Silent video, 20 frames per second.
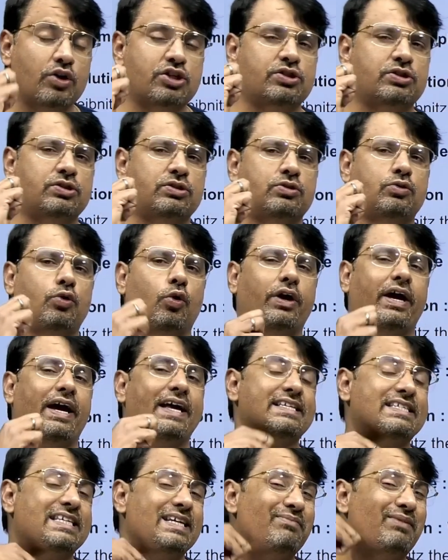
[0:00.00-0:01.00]
And how can
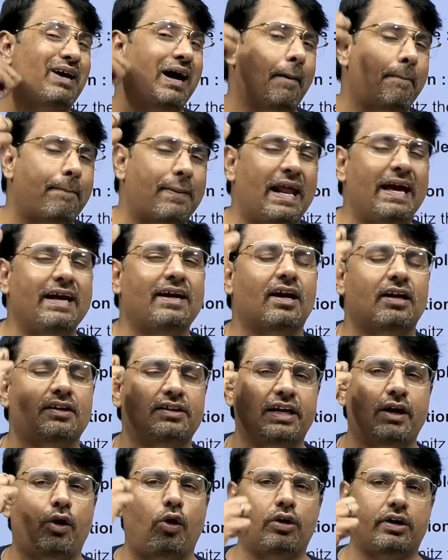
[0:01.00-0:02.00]
we apply it to the
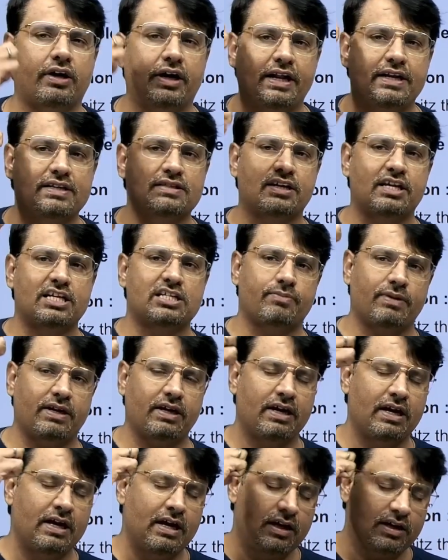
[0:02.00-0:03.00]
alternating series
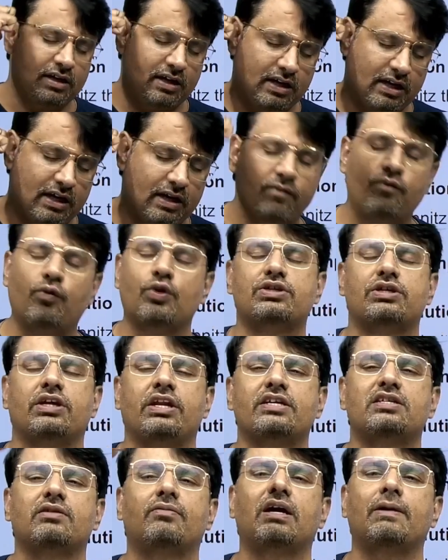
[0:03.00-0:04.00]
so we can determine
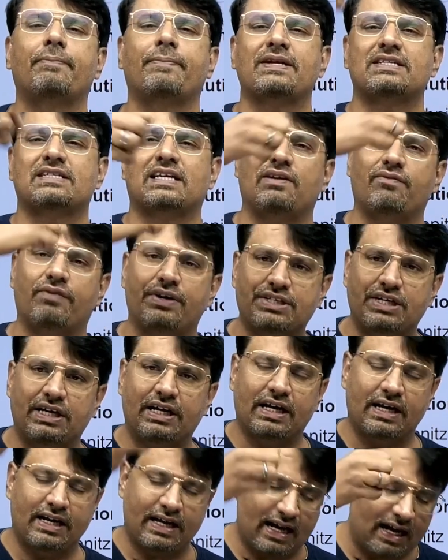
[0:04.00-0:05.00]
if that series is
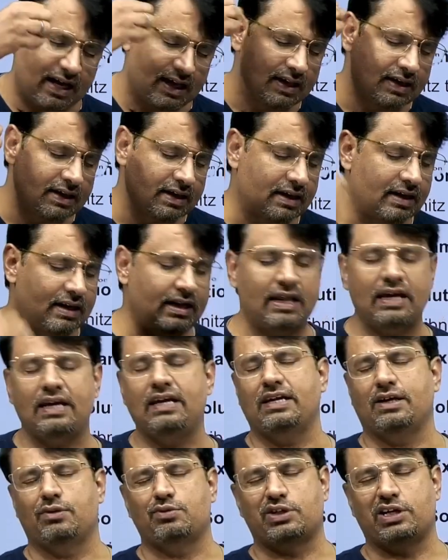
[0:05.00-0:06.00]
convergent or
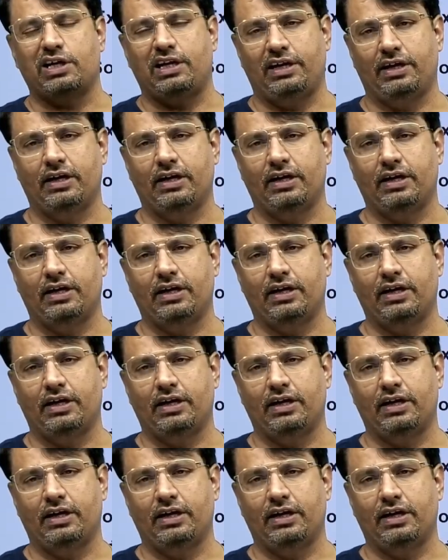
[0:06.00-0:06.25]
not.